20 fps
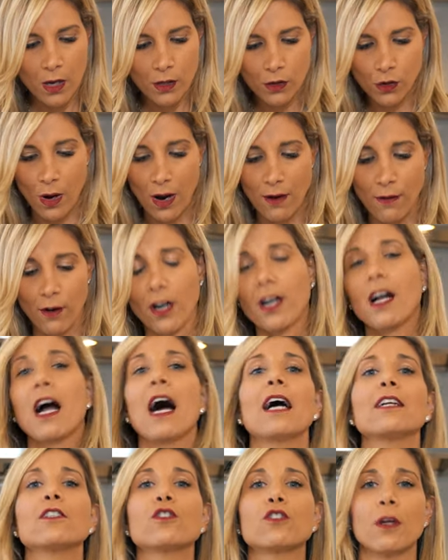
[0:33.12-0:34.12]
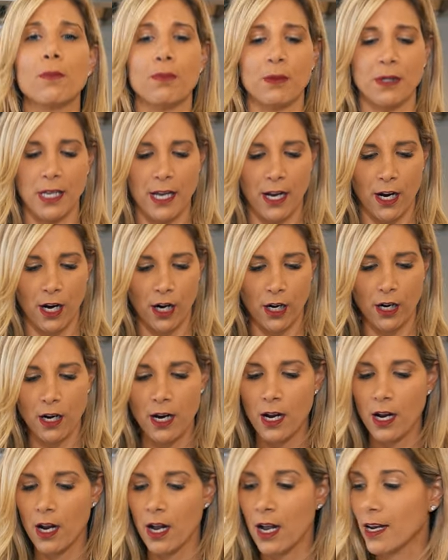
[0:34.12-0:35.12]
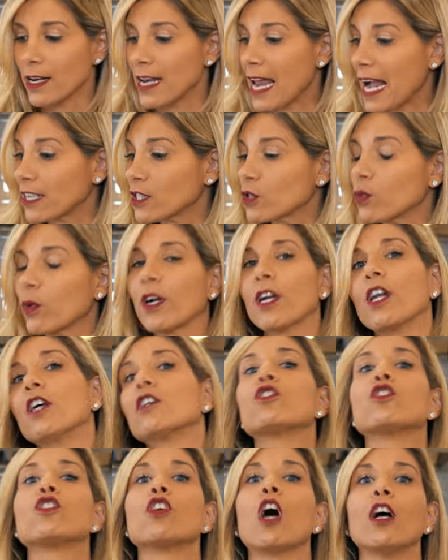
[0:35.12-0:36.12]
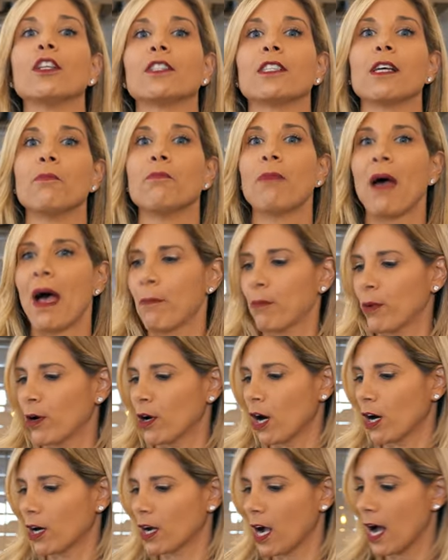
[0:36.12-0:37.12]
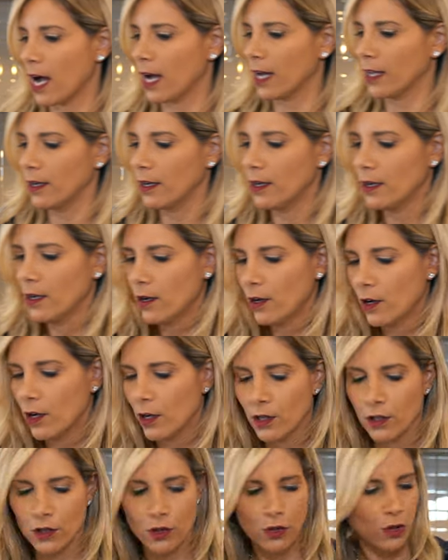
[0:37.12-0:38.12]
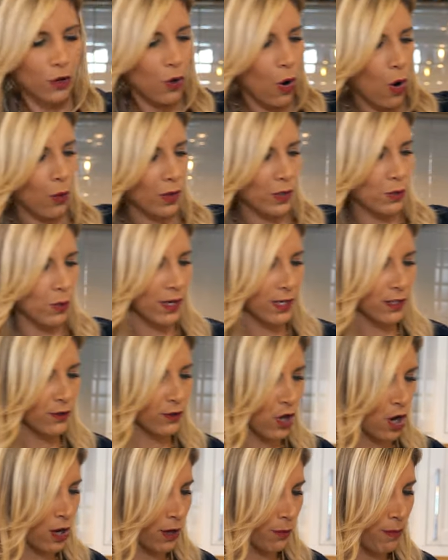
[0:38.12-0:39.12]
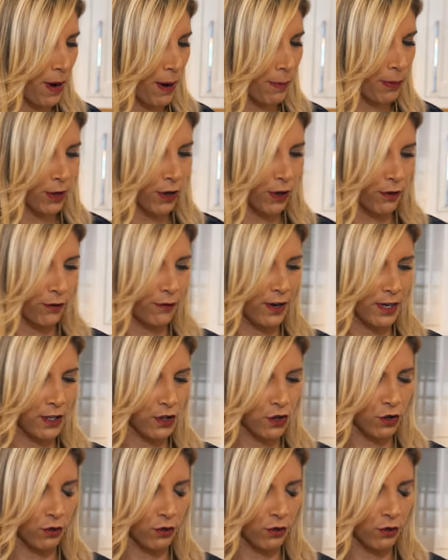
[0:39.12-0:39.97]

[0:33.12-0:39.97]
So I have our cod strips here. Next, we're gonna salt and pepper our cod. Always wanna salt and pepper your fish